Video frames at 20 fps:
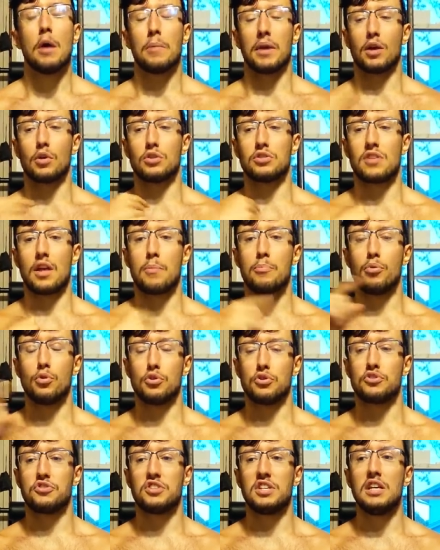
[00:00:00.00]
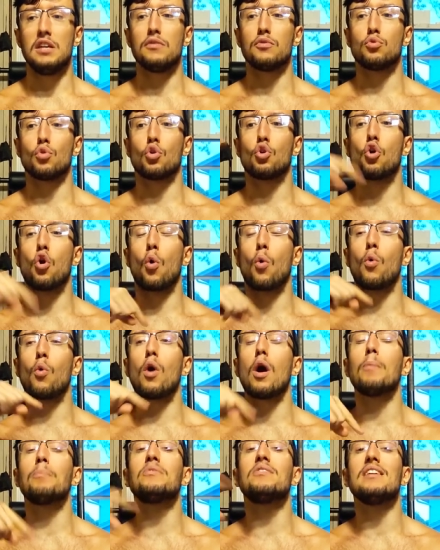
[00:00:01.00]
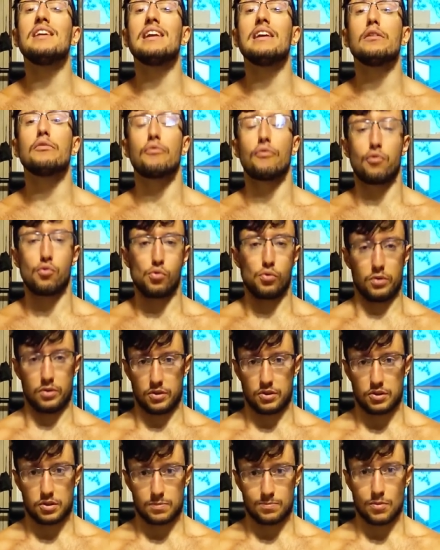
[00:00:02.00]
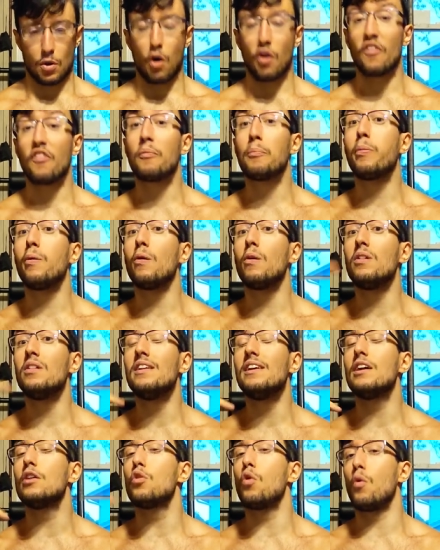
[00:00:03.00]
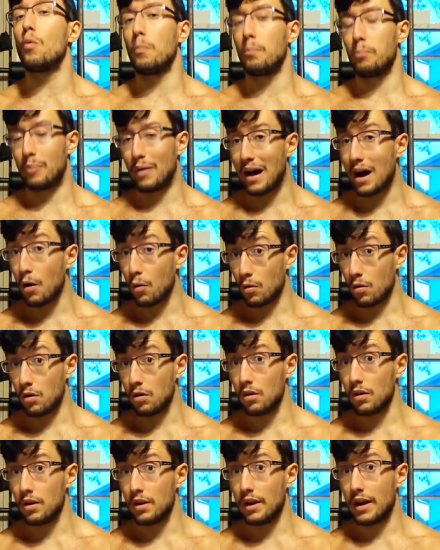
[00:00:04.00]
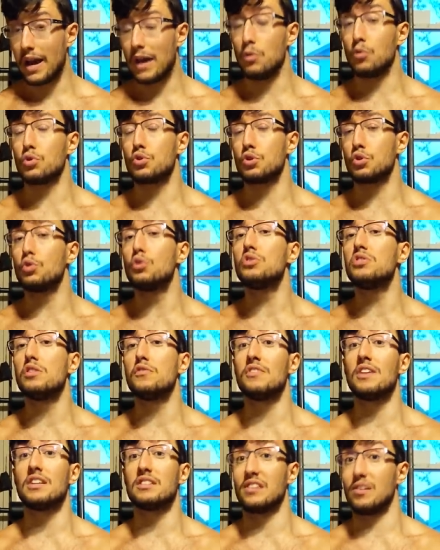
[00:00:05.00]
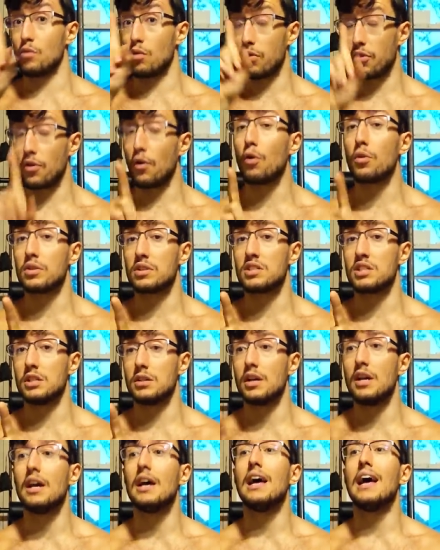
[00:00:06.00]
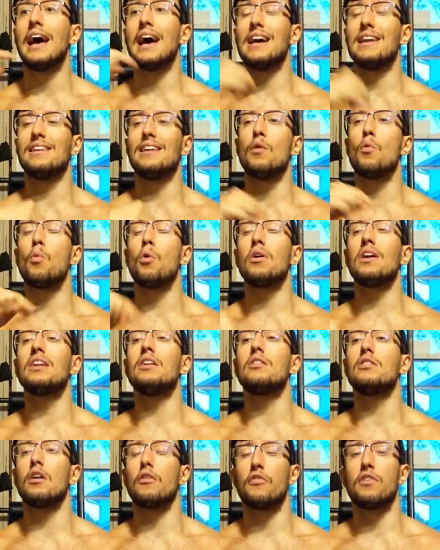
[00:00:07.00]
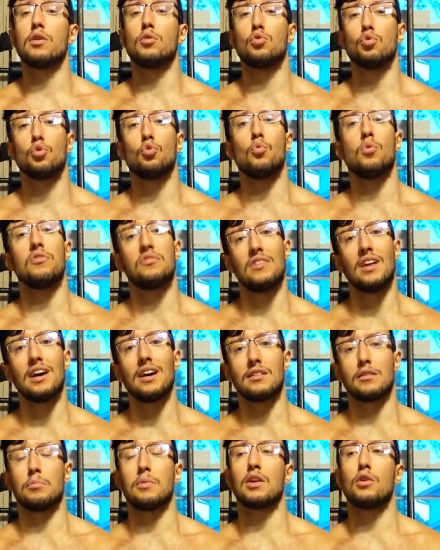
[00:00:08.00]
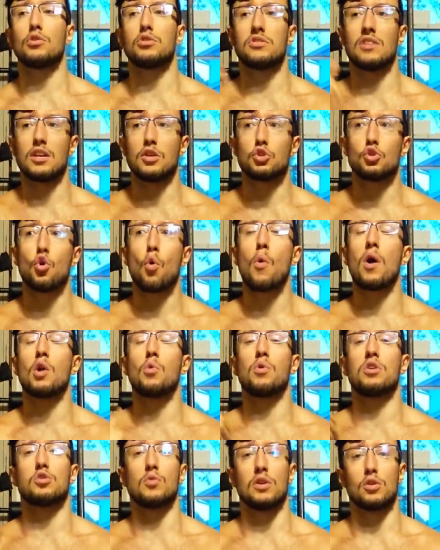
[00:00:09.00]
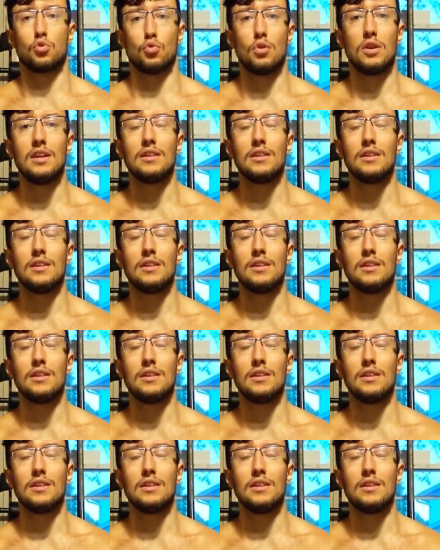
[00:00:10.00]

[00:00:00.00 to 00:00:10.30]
because they perceived the corrupting influence of political power and assertiveness and authority, and they wanted nothing to do with that, because they saw what was going to